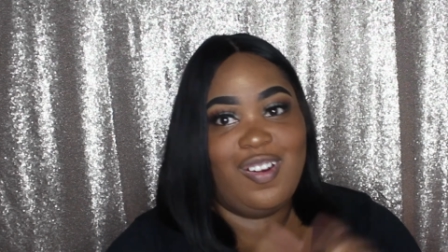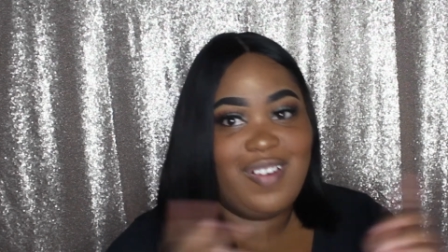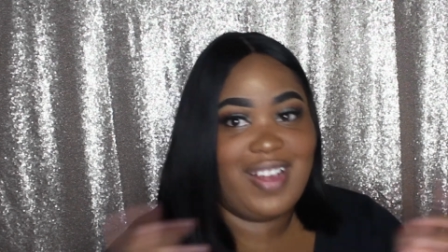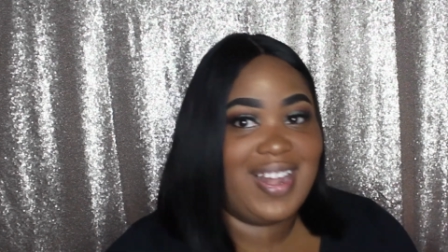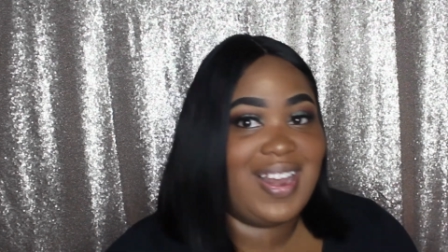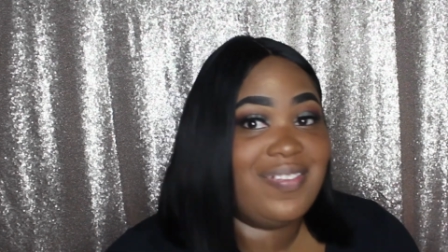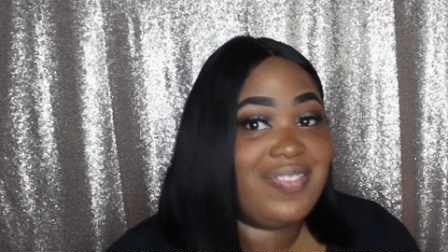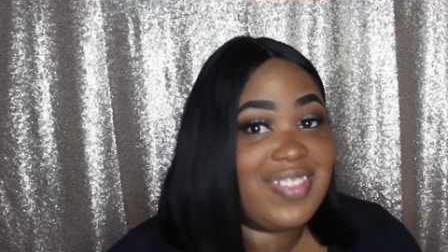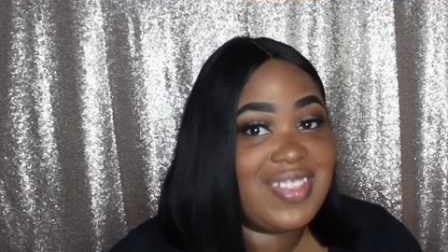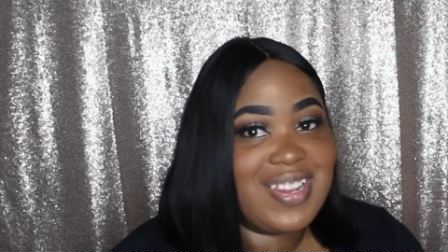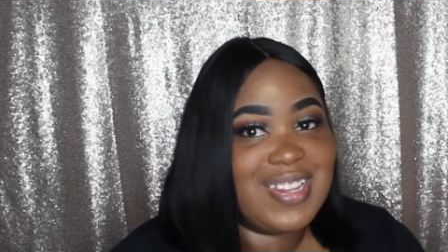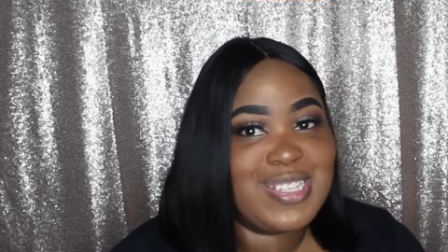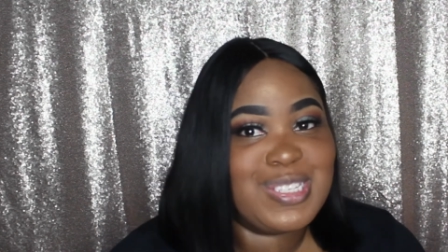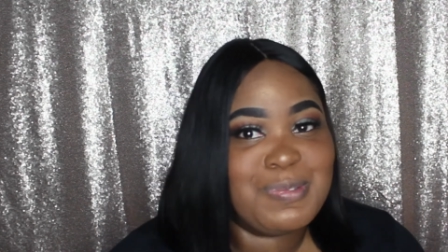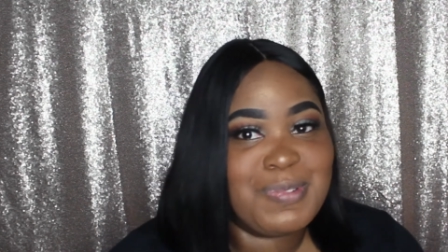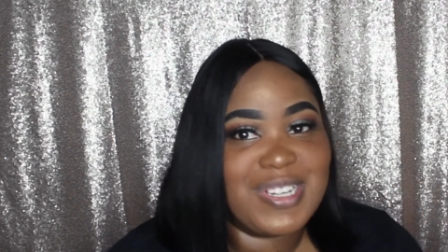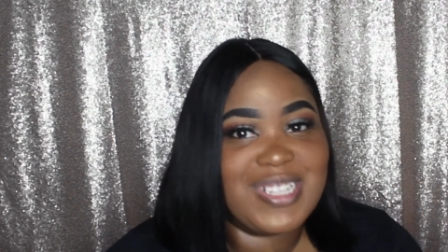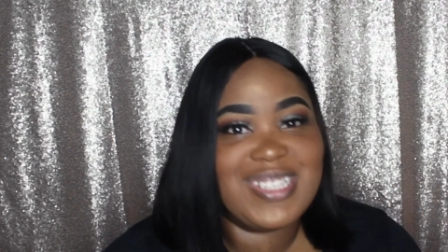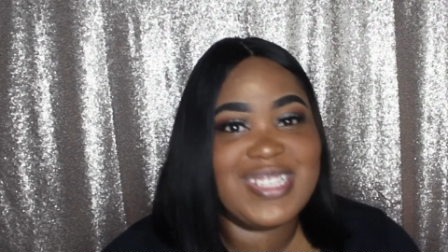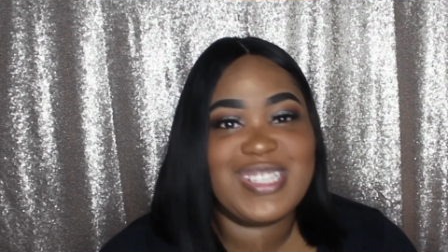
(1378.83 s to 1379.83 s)
right after
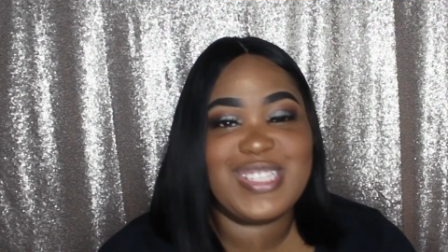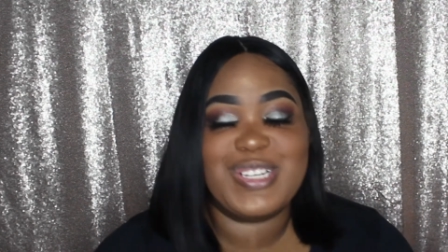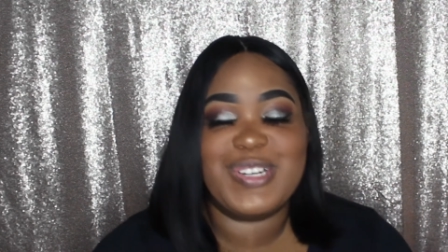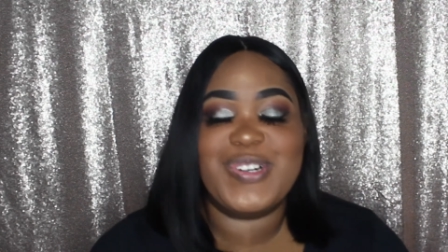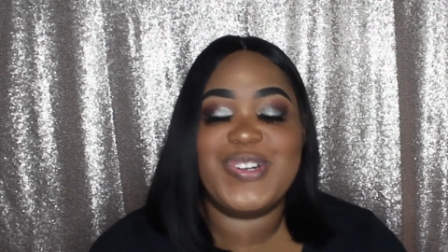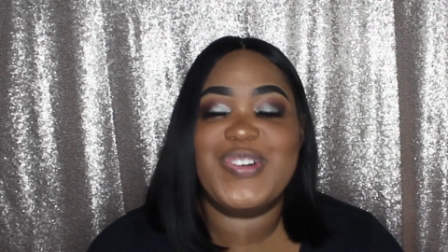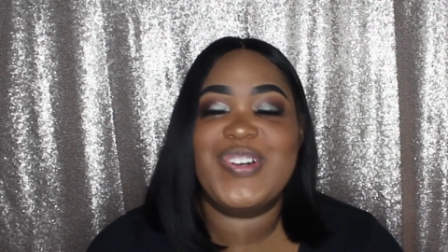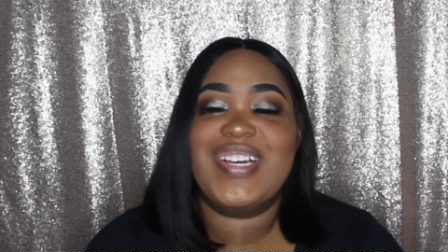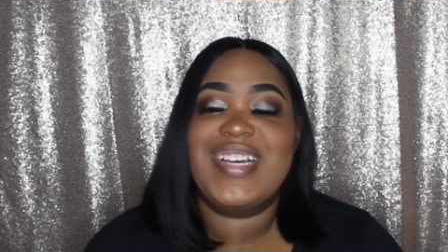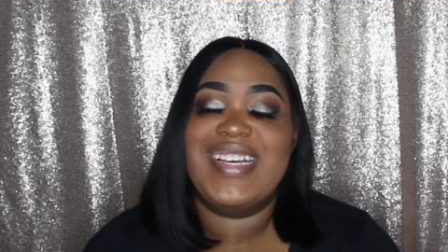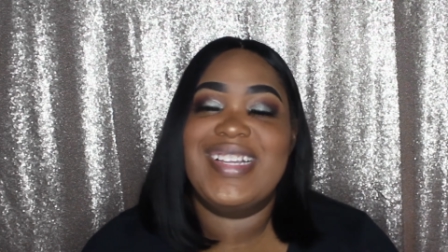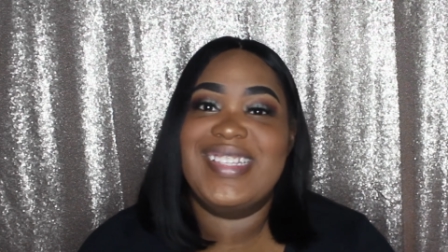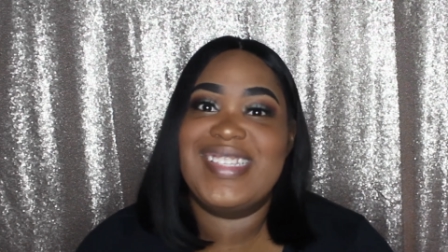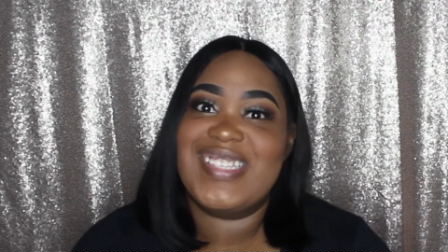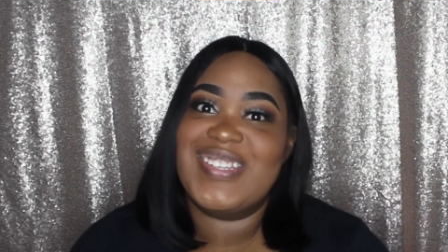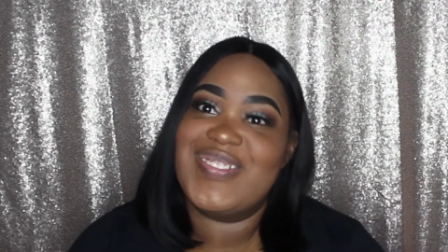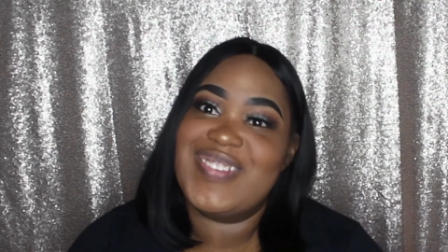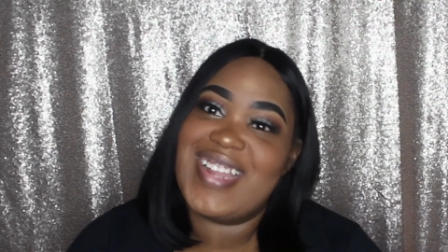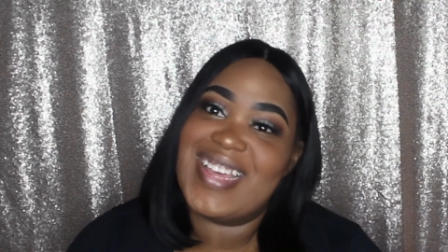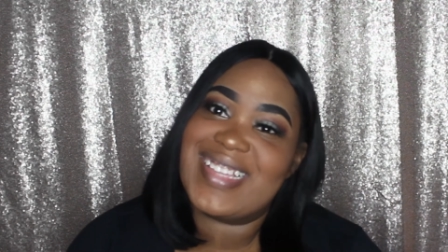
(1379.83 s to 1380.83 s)
this one so
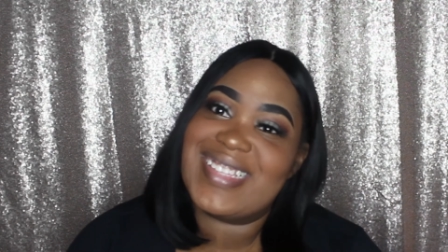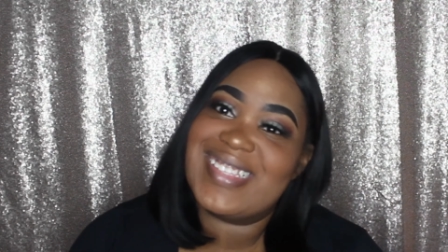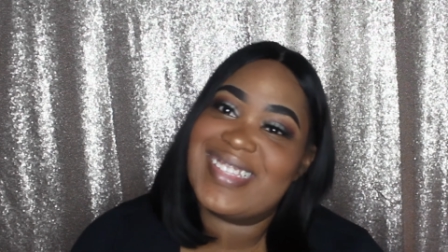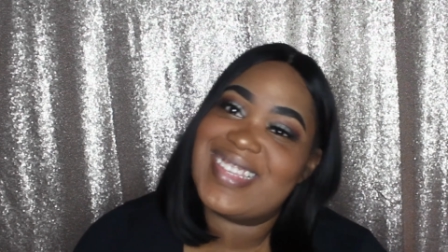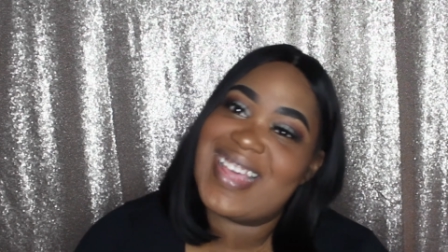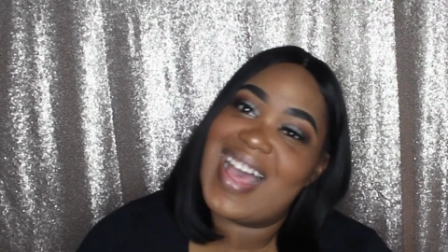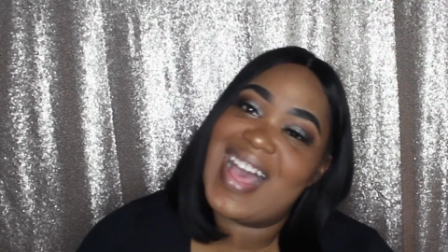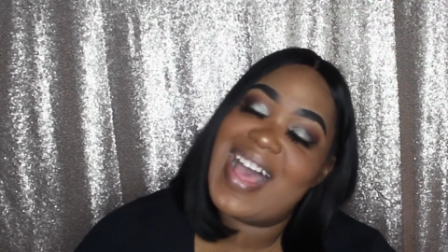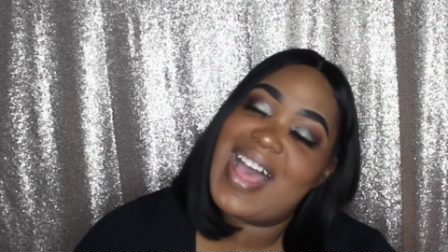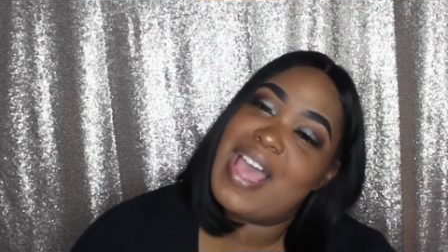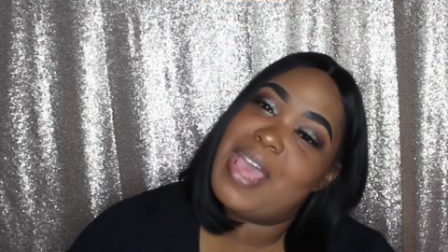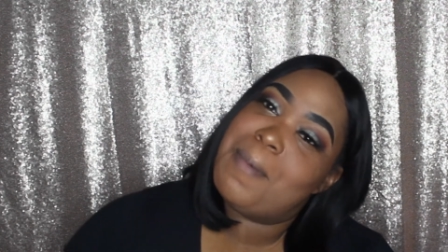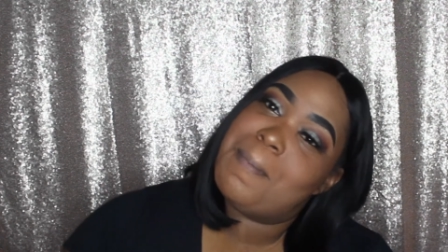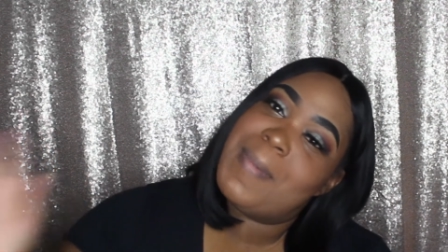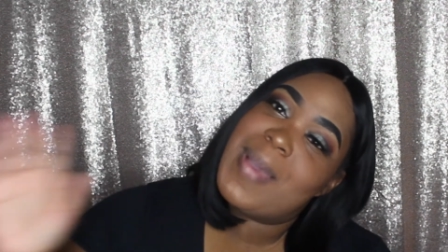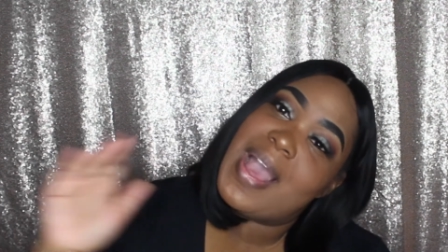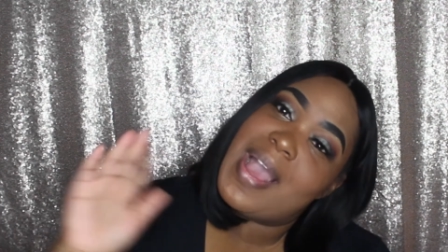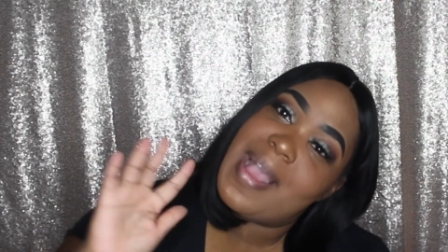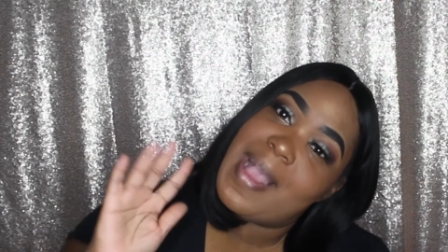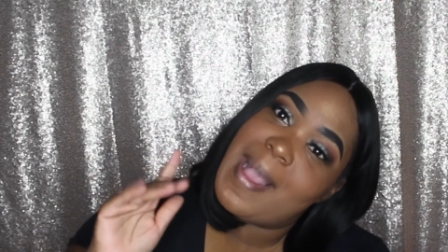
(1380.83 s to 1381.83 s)
till next
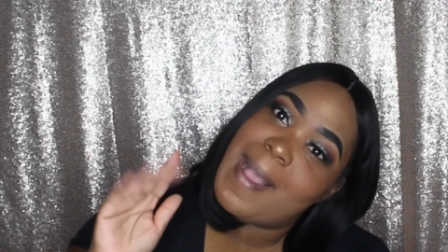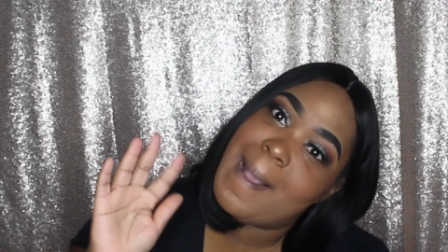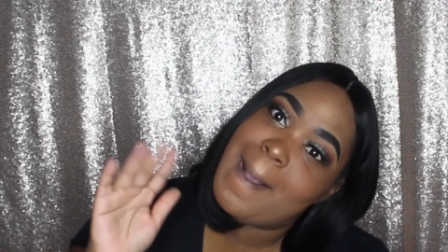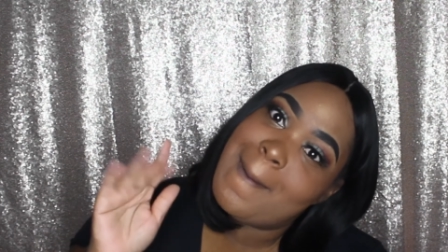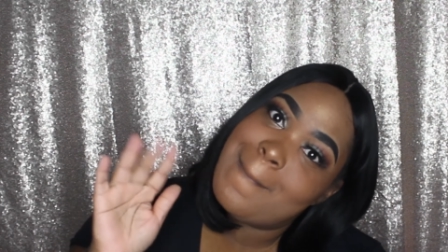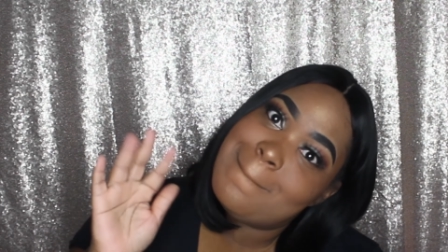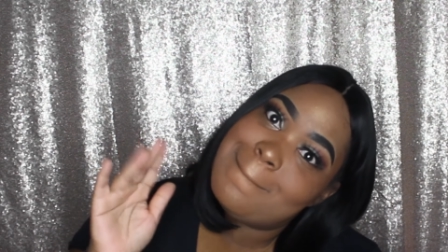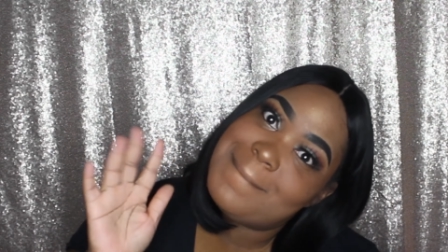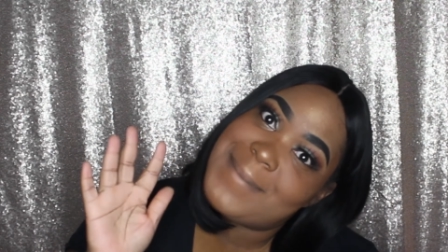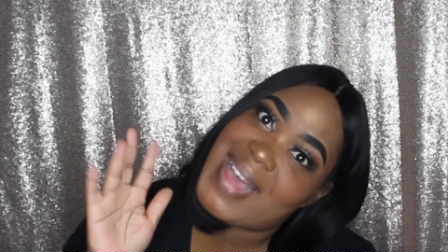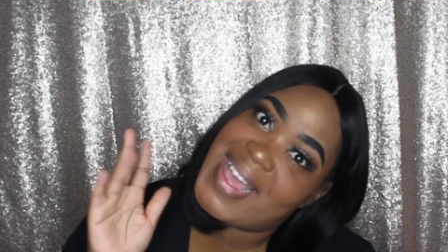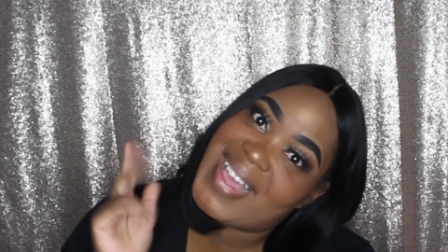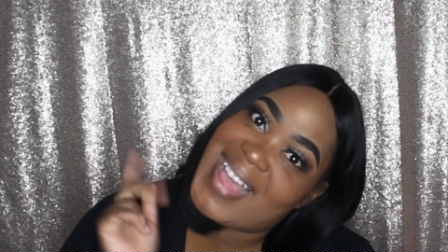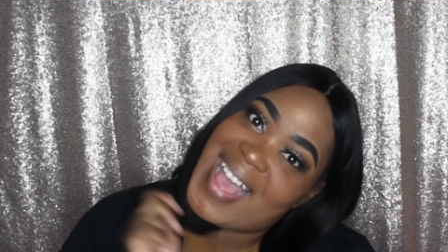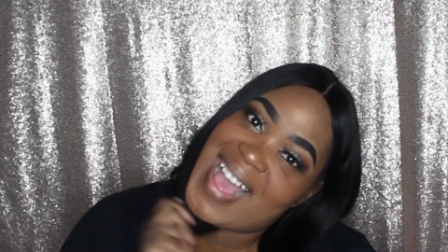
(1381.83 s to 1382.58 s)
time bye